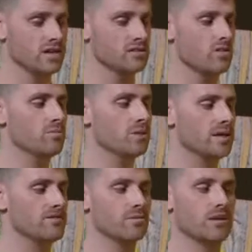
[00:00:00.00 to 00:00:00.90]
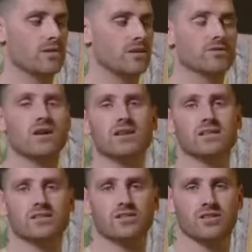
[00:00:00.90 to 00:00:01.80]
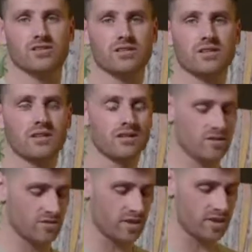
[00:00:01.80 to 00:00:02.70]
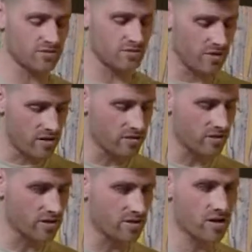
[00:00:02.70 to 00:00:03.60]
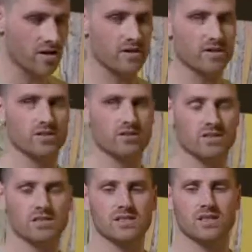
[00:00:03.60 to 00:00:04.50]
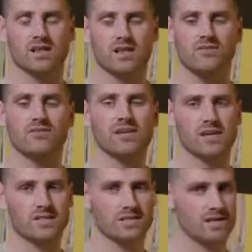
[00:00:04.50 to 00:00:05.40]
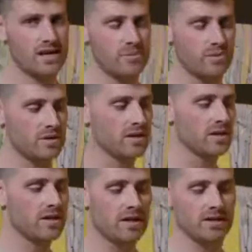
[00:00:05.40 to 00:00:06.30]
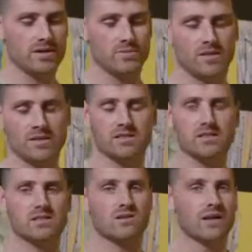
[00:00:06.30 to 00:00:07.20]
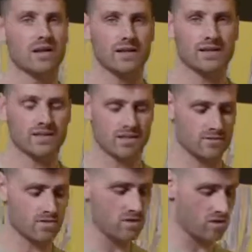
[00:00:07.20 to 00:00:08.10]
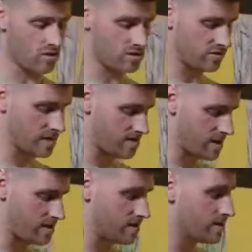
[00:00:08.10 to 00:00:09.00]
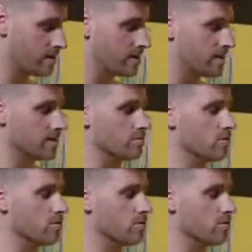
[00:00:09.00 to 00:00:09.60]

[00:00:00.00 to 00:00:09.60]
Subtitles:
is unbelievable around all of these joints. Okay, it's very, very rare that you're going to see a freak accident happen and them guys dislocate anything, or girls for that matter. The